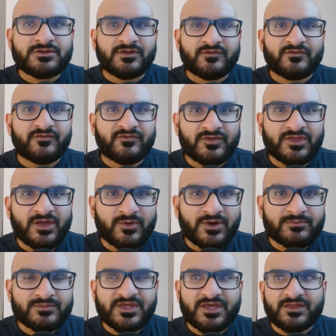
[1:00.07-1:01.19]
If you get what
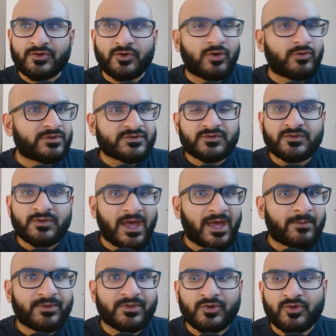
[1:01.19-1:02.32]
I'm saying, they're always going to happen.